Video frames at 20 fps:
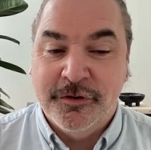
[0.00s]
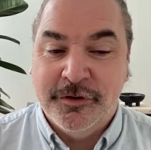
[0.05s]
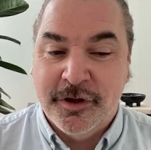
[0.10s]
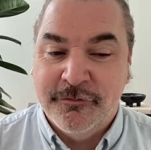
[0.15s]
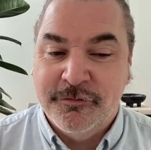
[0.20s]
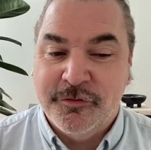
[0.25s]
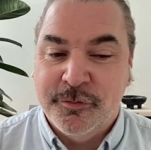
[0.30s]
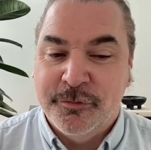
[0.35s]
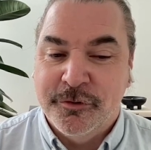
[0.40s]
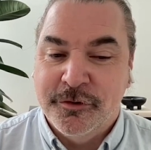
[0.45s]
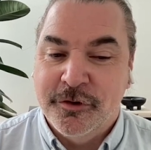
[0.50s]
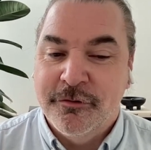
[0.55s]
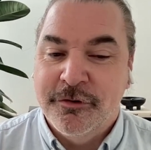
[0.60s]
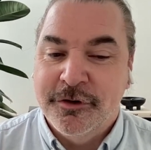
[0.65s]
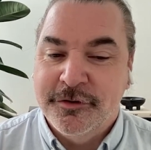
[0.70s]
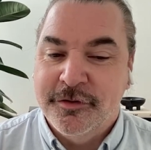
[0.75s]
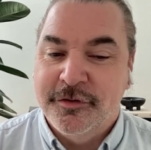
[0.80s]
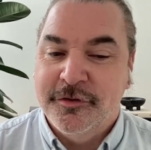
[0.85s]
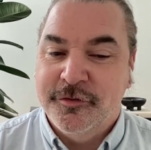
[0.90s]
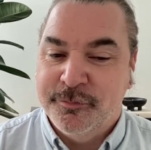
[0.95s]
comfortable
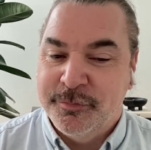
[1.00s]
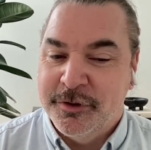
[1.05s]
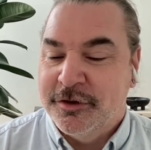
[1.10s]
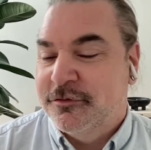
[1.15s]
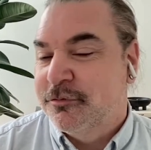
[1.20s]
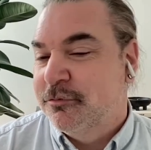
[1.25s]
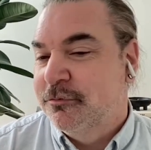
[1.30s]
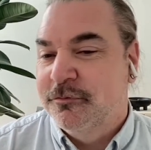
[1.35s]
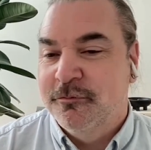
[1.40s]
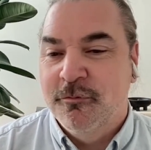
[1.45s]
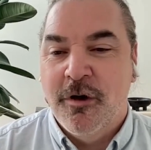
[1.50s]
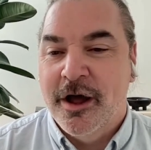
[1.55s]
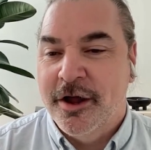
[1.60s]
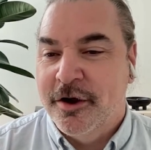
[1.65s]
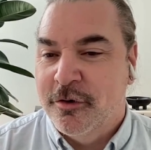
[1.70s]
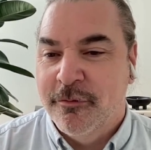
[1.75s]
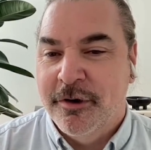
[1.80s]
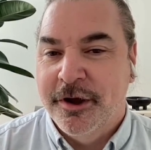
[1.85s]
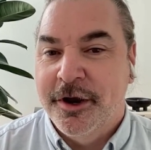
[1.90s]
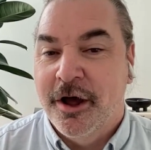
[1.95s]
going to this beach and why
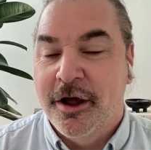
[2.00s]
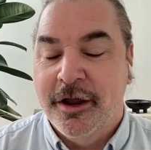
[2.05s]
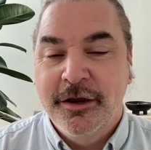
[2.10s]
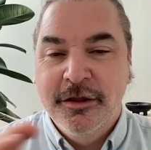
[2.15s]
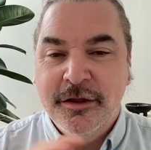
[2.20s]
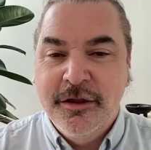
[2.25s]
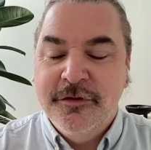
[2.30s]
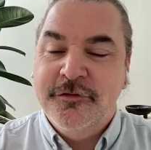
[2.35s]
or why not.